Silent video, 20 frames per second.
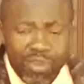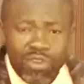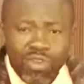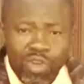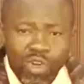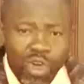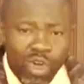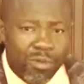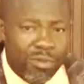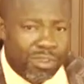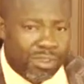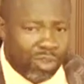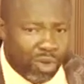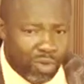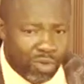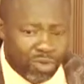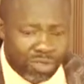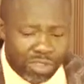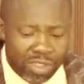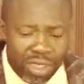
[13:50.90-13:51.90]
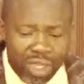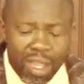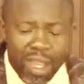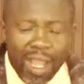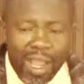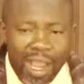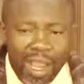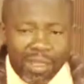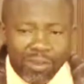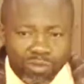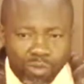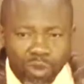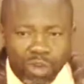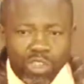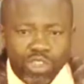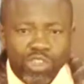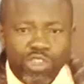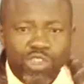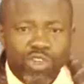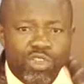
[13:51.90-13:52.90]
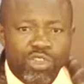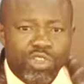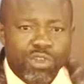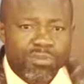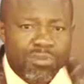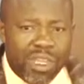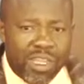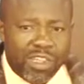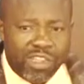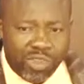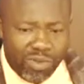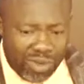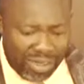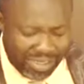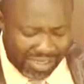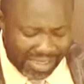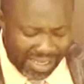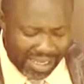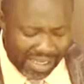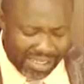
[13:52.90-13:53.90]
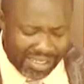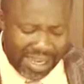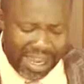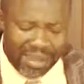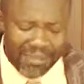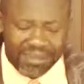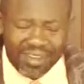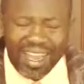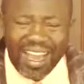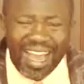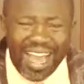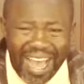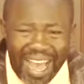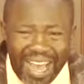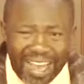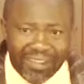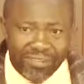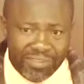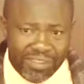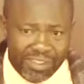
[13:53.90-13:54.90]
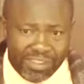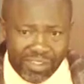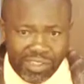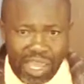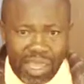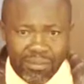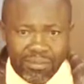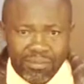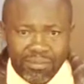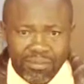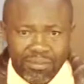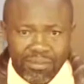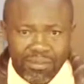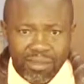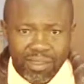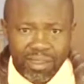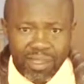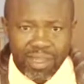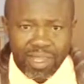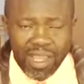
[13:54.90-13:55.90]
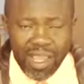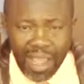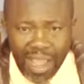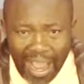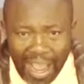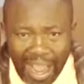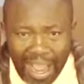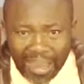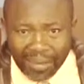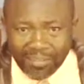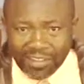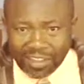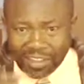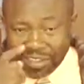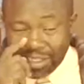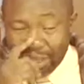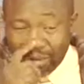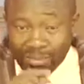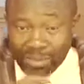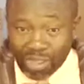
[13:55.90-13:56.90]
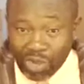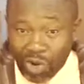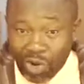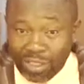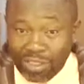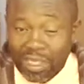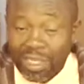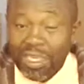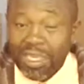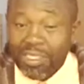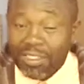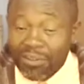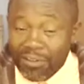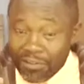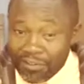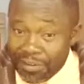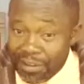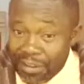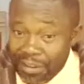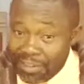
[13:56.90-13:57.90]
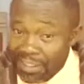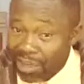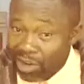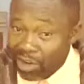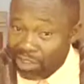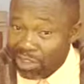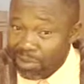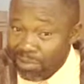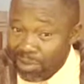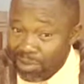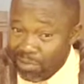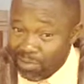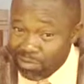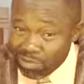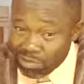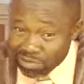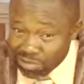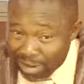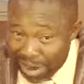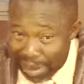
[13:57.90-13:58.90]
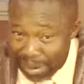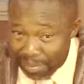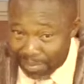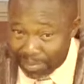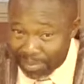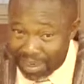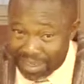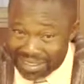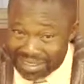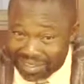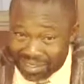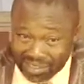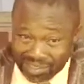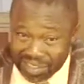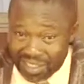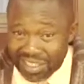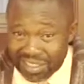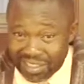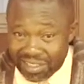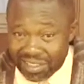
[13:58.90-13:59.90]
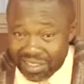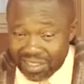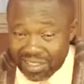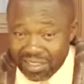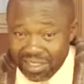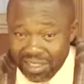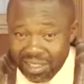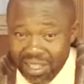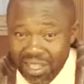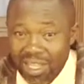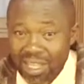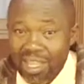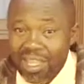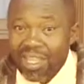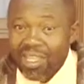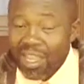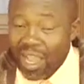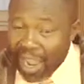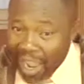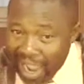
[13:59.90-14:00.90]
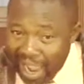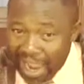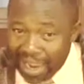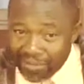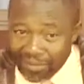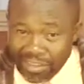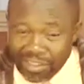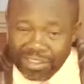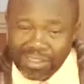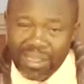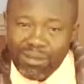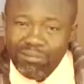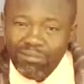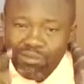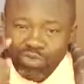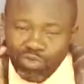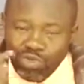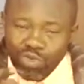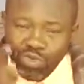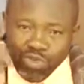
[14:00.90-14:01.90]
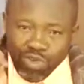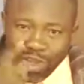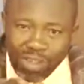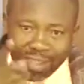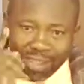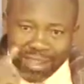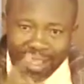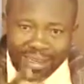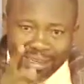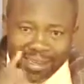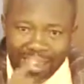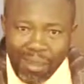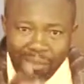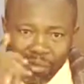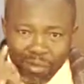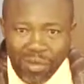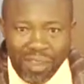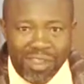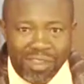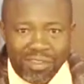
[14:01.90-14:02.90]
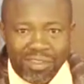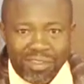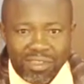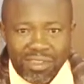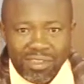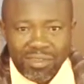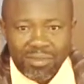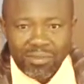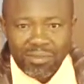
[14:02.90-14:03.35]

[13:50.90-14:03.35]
know how it goes. I want you all to make sure and take time to harvest them. Harvest them, because the fields are going to be ripe at this season. Harvest them. Do not let them waste.